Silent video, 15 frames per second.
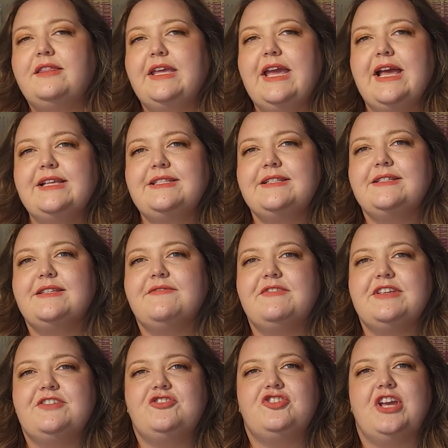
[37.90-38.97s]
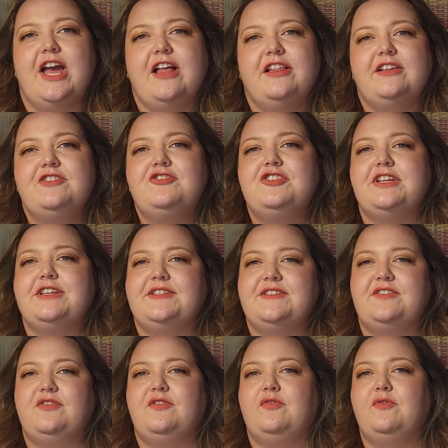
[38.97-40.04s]
The essence of this challenge is
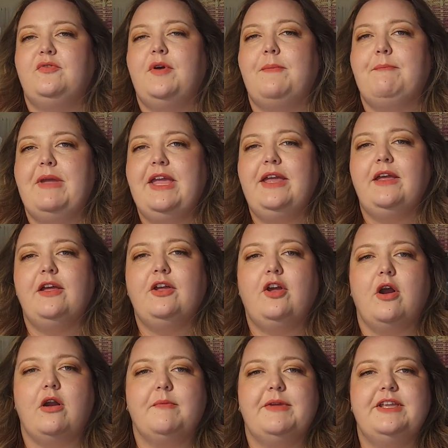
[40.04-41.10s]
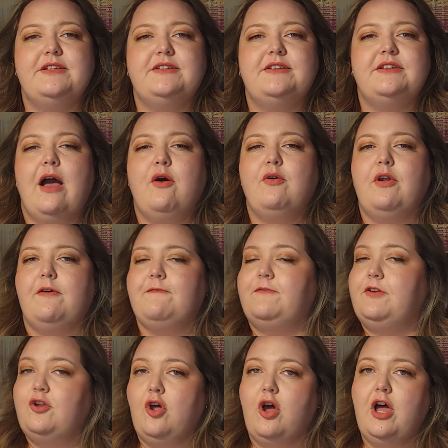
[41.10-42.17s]
to make a garment out of
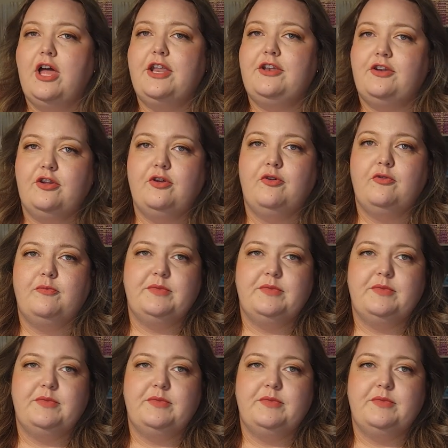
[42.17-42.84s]
non-new